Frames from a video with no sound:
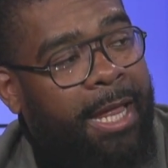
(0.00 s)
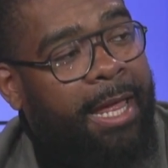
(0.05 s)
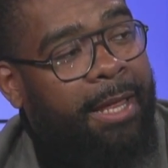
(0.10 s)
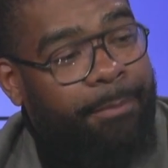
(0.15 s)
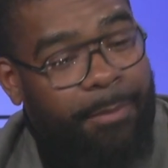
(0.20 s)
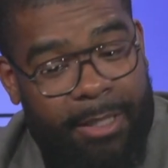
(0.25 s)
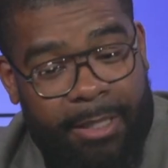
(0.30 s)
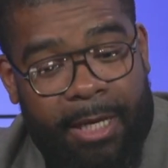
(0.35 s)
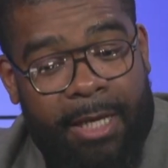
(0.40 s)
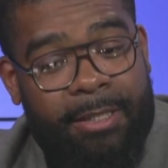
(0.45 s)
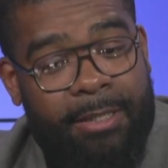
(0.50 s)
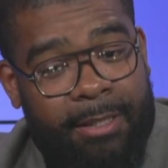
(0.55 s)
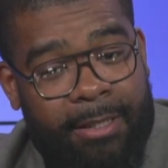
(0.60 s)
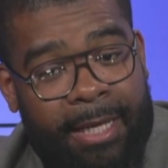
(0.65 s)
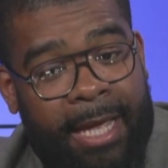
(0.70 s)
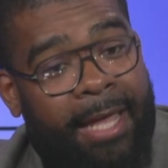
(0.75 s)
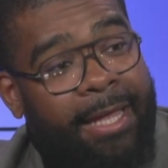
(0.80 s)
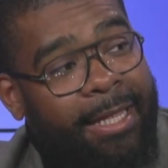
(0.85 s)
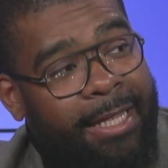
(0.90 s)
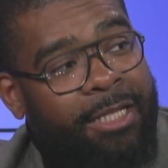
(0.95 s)
And because of
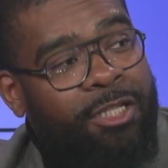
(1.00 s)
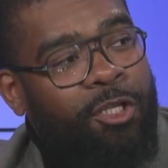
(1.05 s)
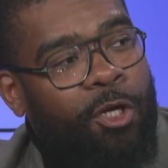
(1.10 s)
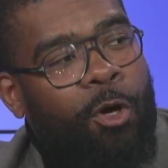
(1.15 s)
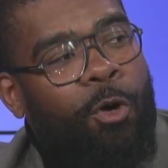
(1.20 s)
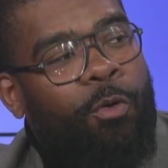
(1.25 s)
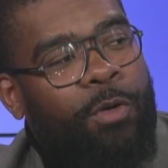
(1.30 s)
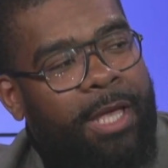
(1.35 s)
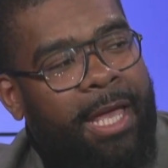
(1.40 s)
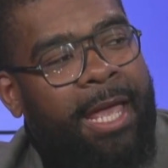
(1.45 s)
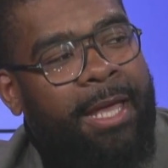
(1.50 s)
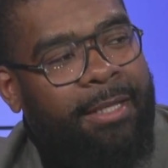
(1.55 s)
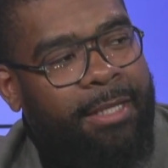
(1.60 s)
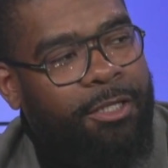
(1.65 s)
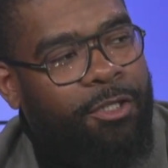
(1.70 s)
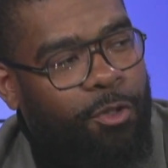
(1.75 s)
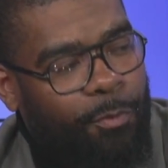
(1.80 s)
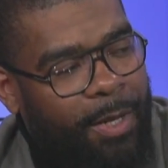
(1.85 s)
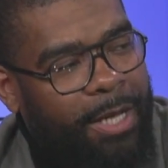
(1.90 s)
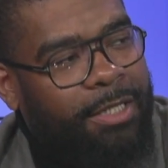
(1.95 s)
that, it's okay
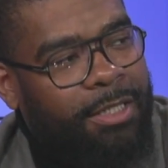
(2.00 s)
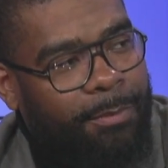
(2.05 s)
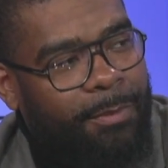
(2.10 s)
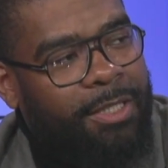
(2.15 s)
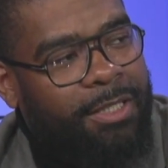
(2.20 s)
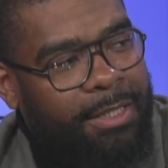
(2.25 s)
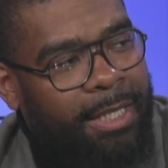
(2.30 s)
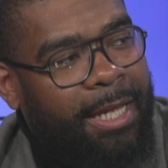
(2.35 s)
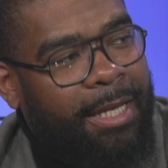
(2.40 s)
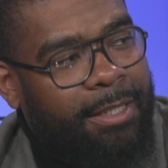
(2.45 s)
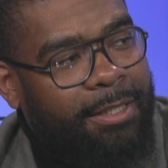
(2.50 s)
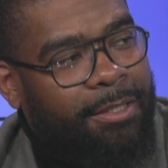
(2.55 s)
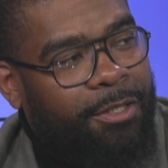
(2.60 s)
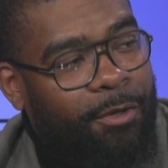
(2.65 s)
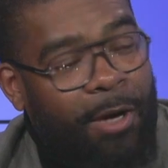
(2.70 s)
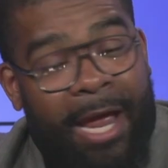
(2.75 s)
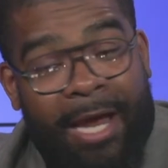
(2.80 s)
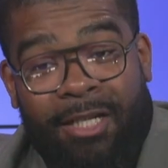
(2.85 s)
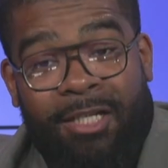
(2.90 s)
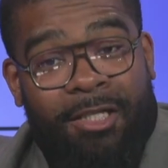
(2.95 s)
that you made some mistakes.
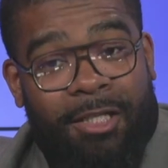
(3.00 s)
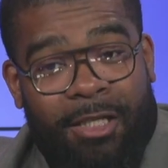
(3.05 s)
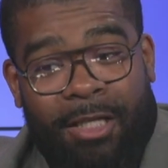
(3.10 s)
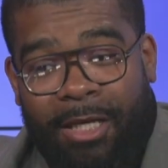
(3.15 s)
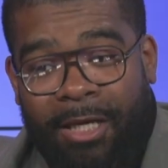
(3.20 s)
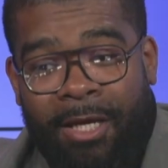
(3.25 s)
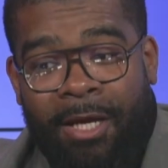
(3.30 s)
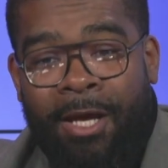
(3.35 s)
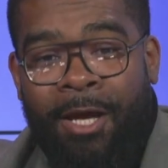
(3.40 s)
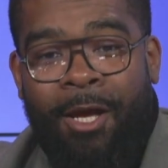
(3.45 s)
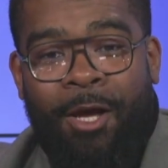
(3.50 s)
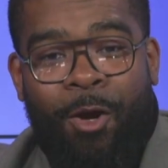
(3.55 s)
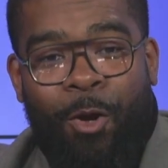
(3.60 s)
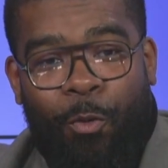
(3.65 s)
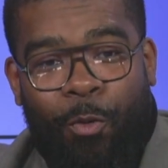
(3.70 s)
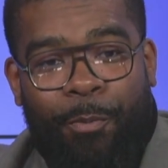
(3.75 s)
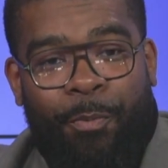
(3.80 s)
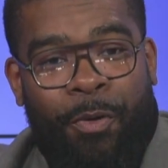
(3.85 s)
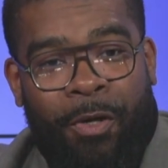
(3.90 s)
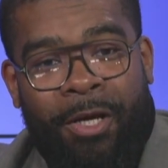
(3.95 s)
You're actually,
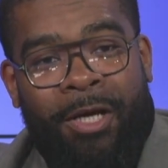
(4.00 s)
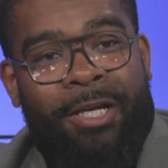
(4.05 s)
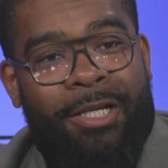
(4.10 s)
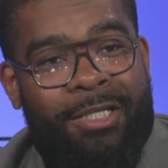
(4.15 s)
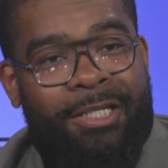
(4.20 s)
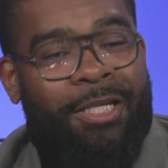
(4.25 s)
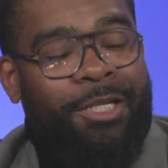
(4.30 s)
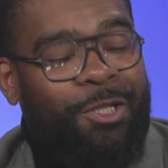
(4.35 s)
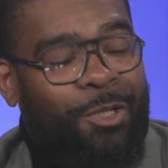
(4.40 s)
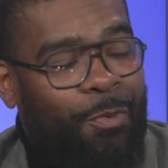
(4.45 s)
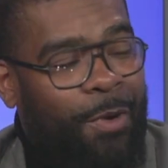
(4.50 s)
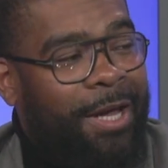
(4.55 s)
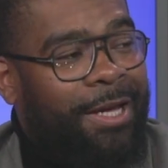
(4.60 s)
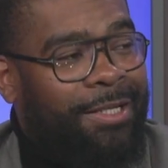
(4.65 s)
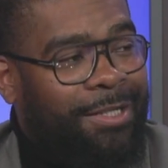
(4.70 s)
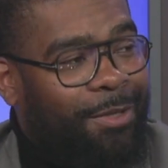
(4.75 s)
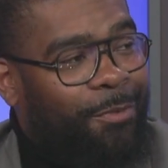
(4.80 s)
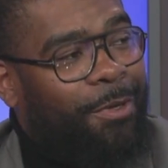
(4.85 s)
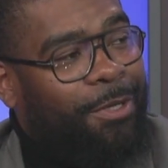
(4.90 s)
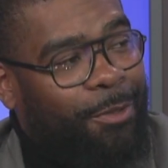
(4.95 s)
were put in a
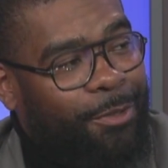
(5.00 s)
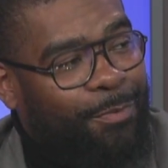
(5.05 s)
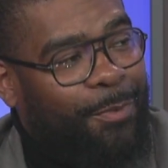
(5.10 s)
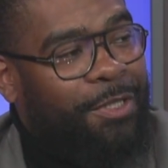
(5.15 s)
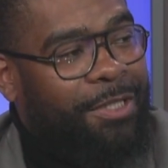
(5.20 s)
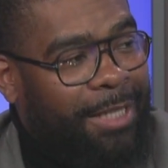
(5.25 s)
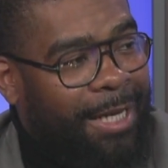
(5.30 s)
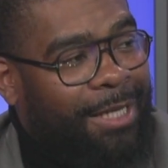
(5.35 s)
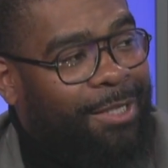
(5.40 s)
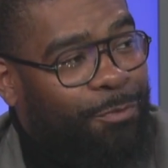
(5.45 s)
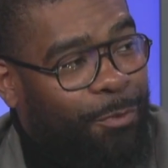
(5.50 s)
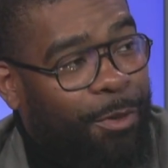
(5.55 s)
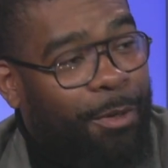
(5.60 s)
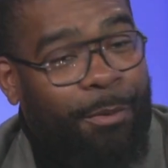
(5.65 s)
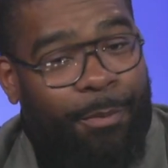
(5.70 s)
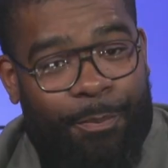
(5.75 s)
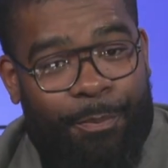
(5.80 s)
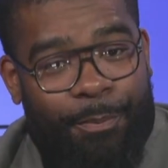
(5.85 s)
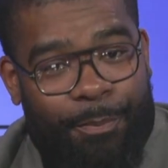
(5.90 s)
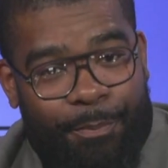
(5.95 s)
situation where those mistakes
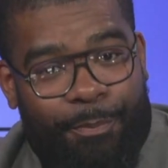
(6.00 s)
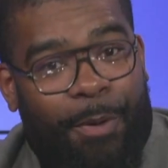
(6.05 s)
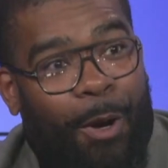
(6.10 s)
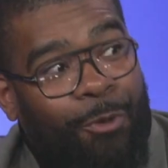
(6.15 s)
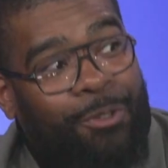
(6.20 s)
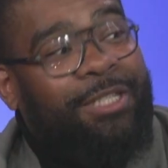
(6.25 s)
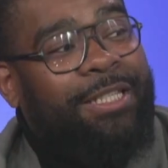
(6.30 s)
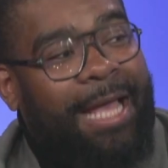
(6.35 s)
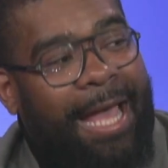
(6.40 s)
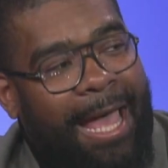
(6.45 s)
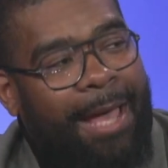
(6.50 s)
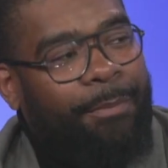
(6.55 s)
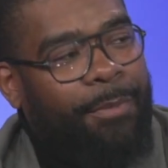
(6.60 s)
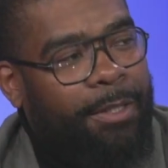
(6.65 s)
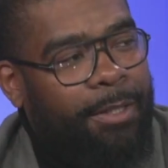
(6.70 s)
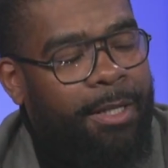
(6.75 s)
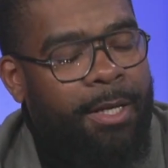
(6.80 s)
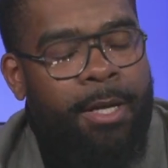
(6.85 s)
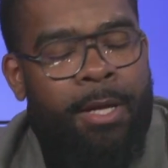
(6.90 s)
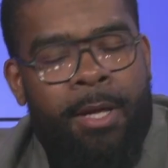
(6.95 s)
were supposed to
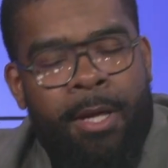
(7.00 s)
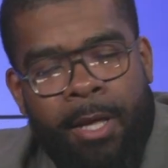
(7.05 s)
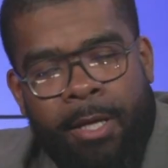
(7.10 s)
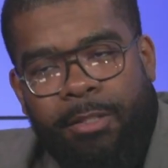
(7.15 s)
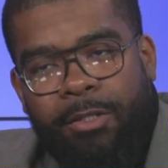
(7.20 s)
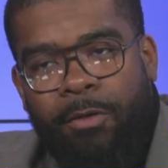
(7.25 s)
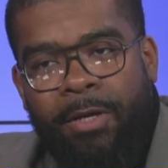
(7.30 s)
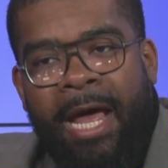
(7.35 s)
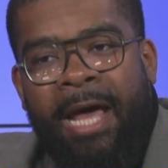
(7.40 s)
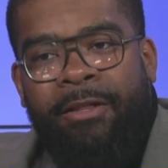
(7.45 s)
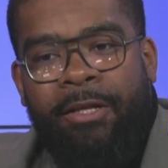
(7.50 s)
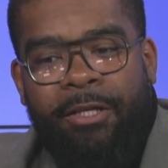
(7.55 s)
happen. So now